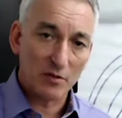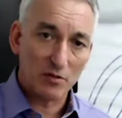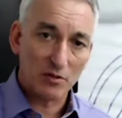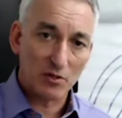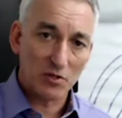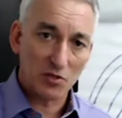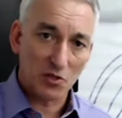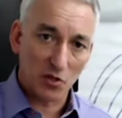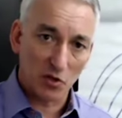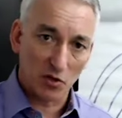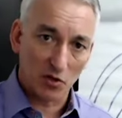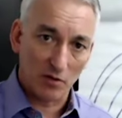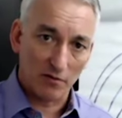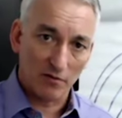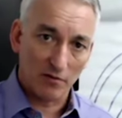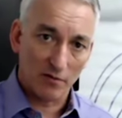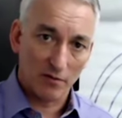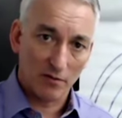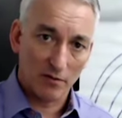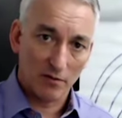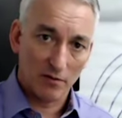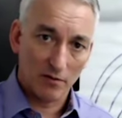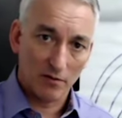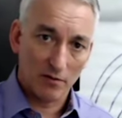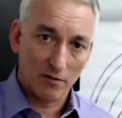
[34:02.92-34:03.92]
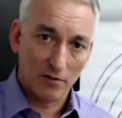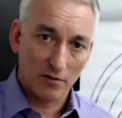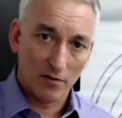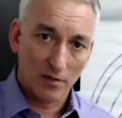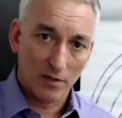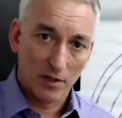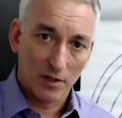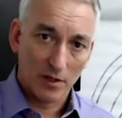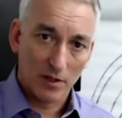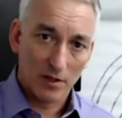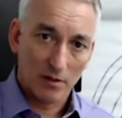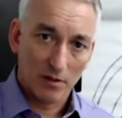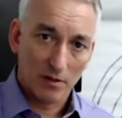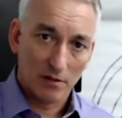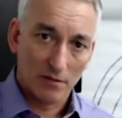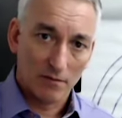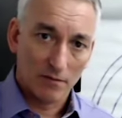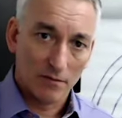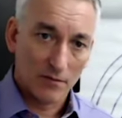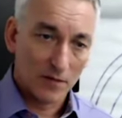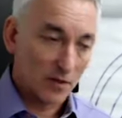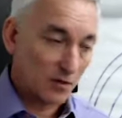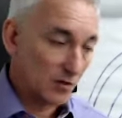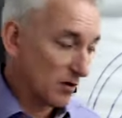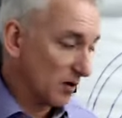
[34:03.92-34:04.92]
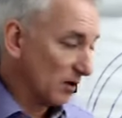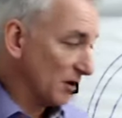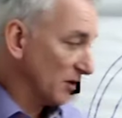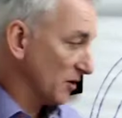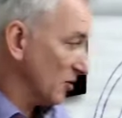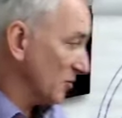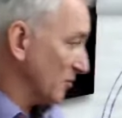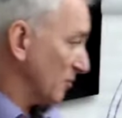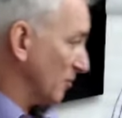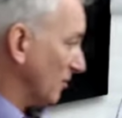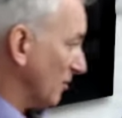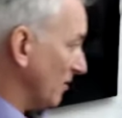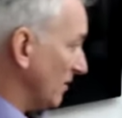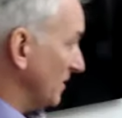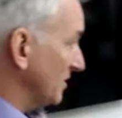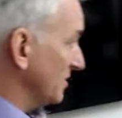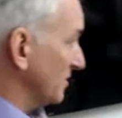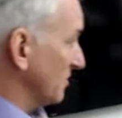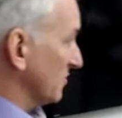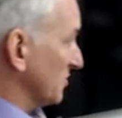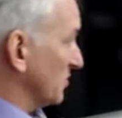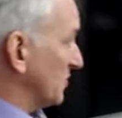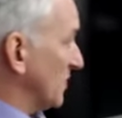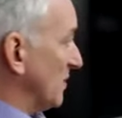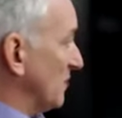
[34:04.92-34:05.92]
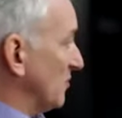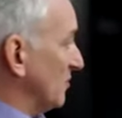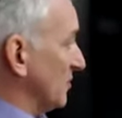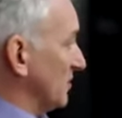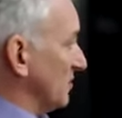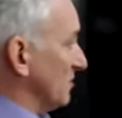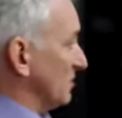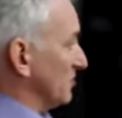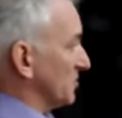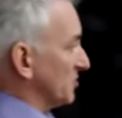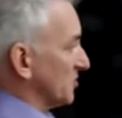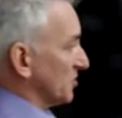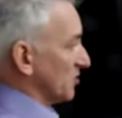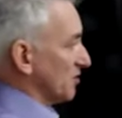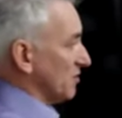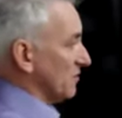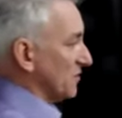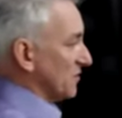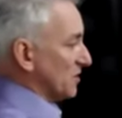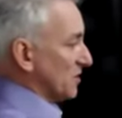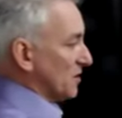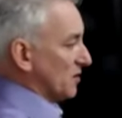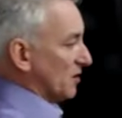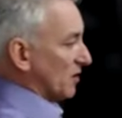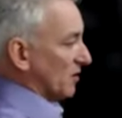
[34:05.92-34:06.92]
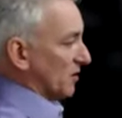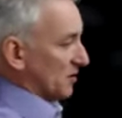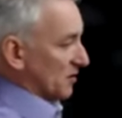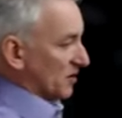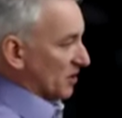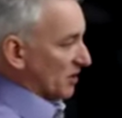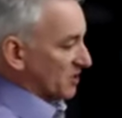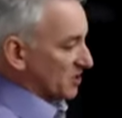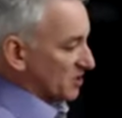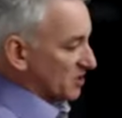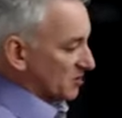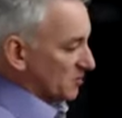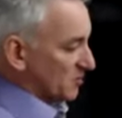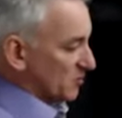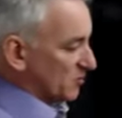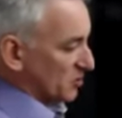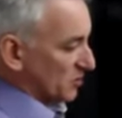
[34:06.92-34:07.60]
serve, that you call your employees, and those people that you serve, that you call your customers,